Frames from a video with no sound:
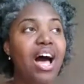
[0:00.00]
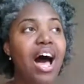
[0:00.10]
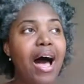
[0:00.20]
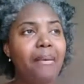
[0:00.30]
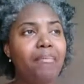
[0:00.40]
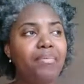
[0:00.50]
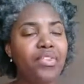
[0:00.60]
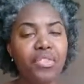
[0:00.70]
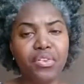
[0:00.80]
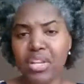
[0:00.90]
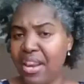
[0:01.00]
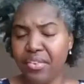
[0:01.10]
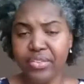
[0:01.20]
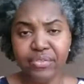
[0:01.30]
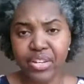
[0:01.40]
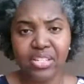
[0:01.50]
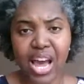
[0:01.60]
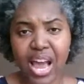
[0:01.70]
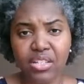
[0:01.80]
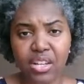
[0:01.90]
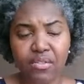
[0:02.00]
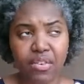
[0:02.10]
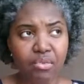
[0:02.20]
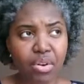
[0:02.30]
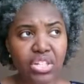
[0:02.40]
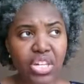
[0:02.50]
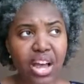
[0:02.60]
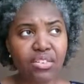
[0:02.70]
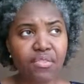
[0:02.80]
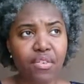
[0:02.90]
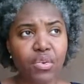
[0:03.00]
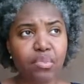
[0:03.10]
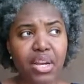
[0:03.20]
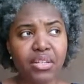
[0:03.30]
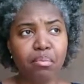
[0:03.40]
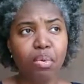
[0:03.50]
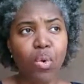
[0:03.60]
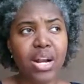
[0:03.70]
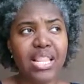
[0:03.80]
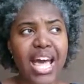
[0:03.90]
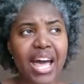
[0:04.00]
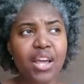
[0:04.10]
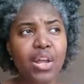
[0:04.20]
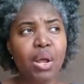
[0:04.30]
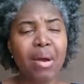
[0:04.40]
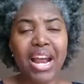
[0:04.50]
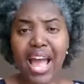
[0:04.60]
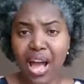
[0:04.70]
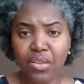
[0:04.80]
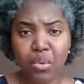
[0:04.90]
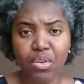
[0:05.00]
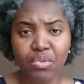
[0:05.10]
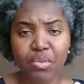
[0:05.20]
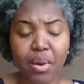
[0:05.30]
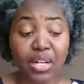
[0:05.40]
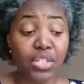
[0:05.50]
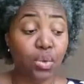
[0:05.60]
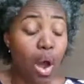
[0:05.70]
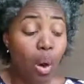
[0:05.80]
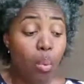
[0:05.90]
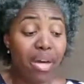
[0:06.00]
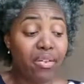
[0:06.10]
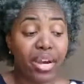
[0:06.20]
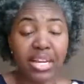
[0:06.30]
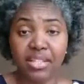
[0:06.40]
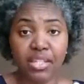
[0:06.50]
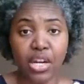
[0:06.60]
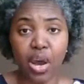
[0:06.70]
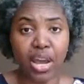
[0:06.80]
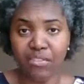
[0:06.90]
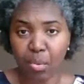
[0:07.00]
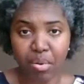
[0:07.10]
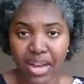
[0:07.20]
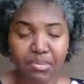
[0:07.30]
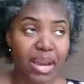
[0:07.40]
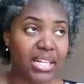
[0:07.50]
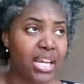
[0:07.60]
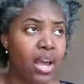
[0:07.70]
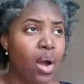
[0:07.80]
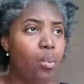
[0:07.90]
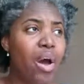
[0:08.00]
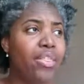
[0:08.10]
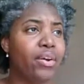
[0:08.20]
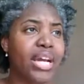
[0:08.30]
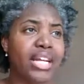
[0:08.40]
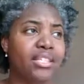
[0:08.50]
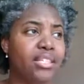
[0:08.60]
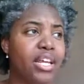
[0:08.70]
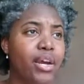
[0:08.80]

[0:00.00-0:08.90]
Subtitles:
So there's different styles of reaching out to folks, but it's important that no matter how someone responds to you, whether it's, if you're prospecting, whether it's,